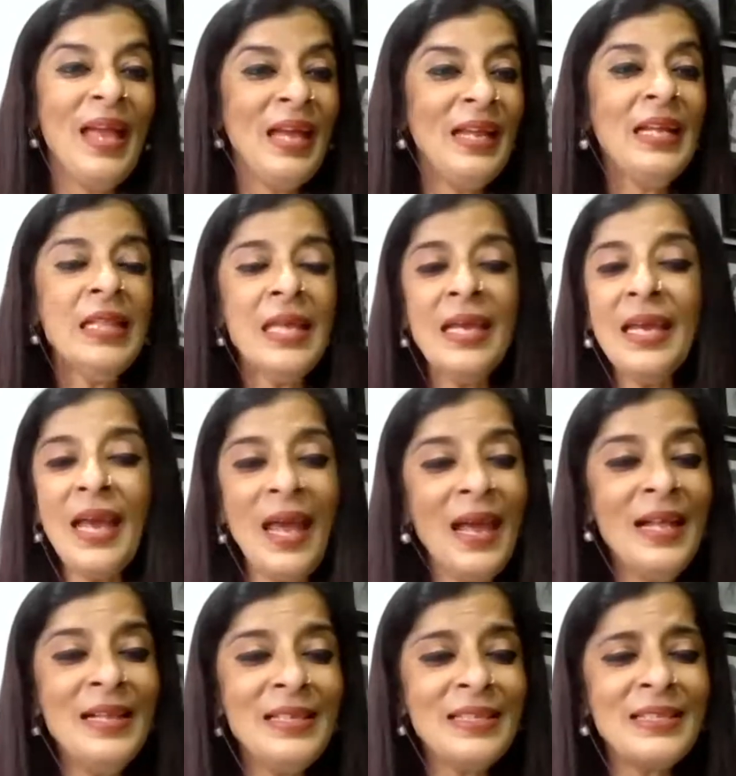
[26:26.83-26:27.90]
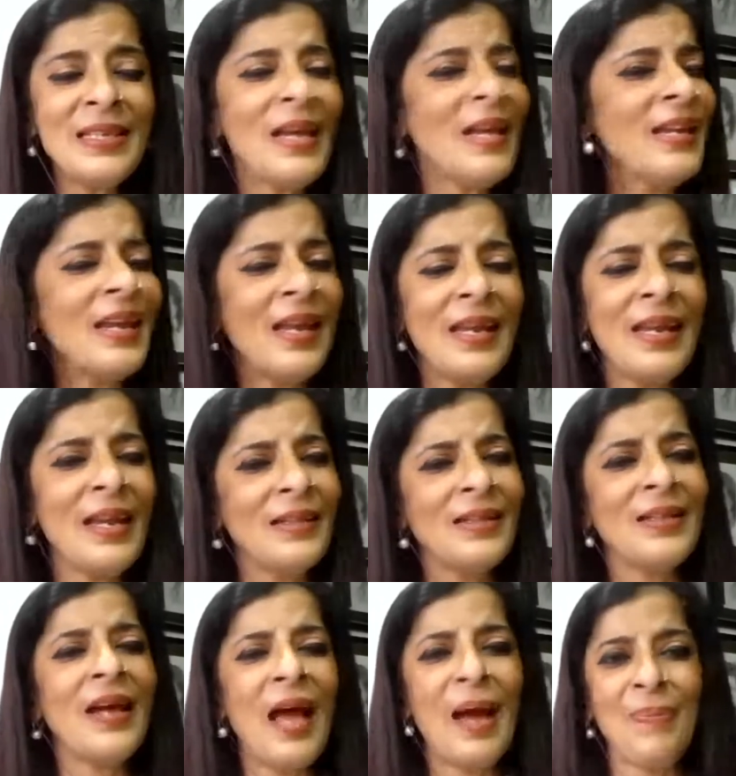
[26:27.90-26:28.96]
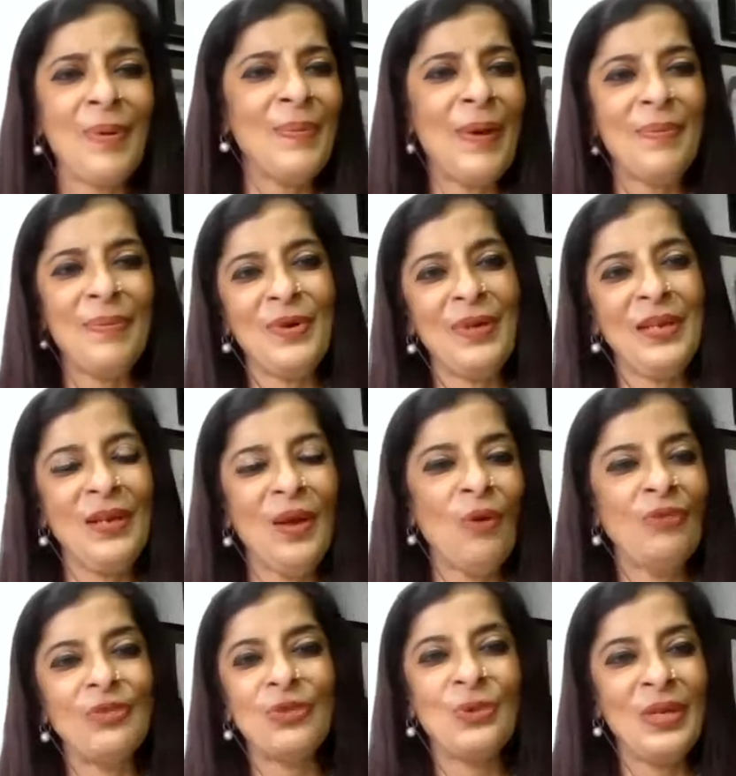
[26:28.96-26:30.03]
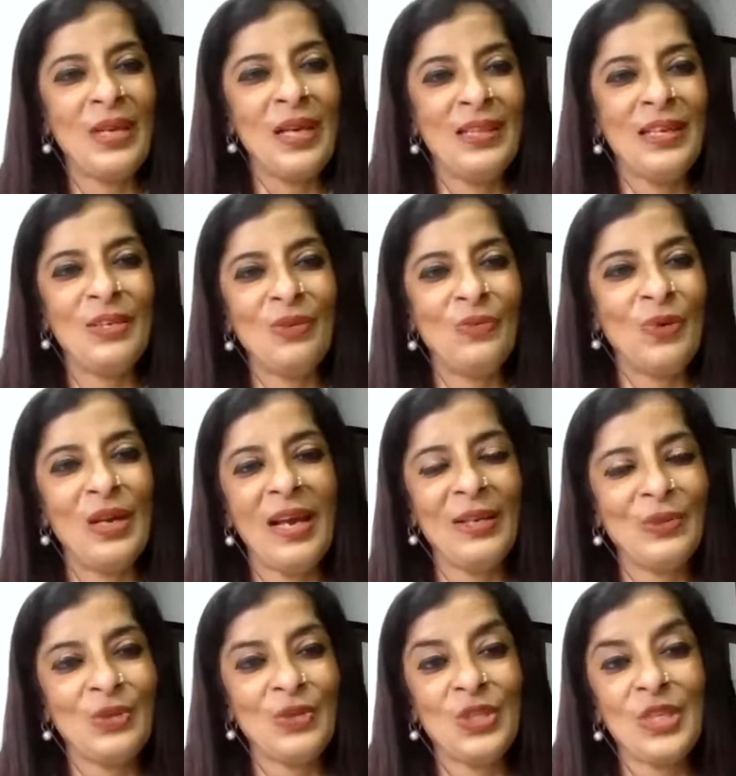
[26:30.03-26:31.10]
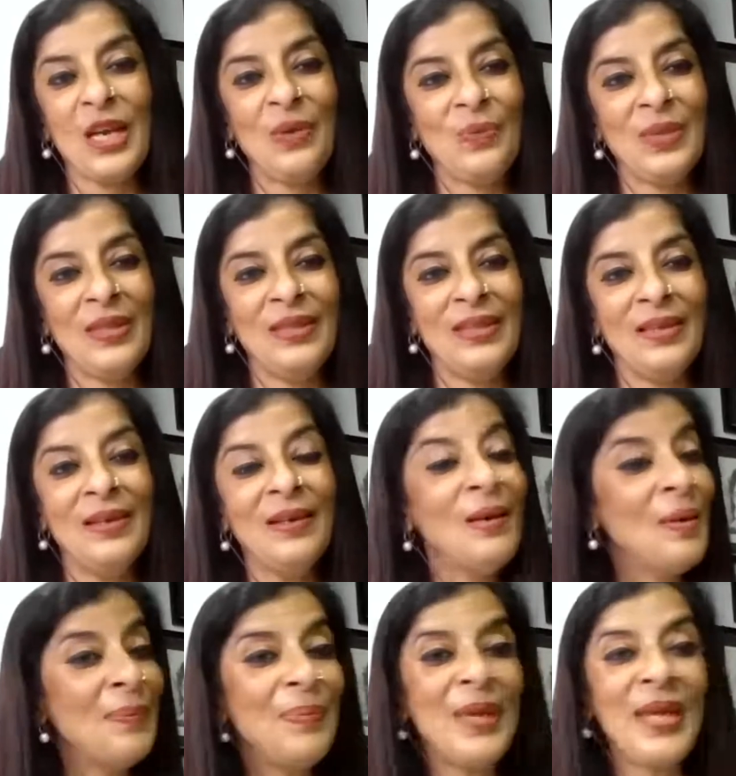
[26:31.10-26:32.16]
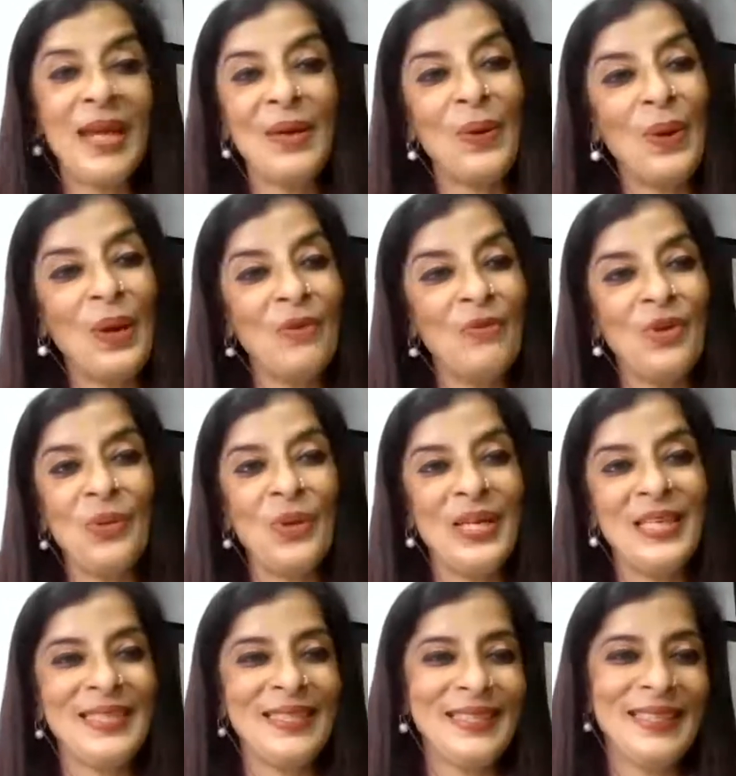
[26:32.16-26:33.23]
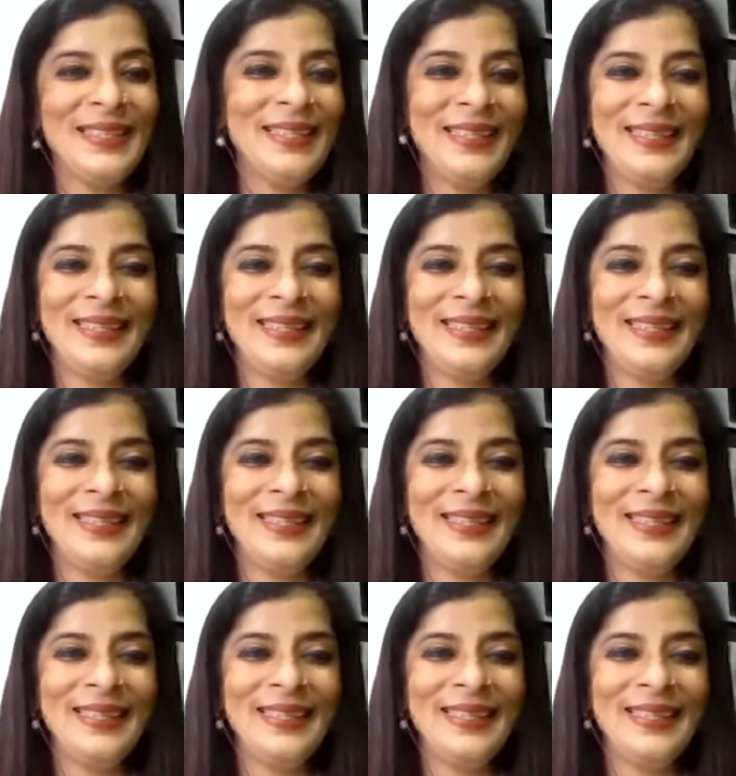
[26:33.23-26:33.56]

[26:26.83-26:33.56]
Anything else, any other happy memory of Surya that you would like to share with me and all our viewers?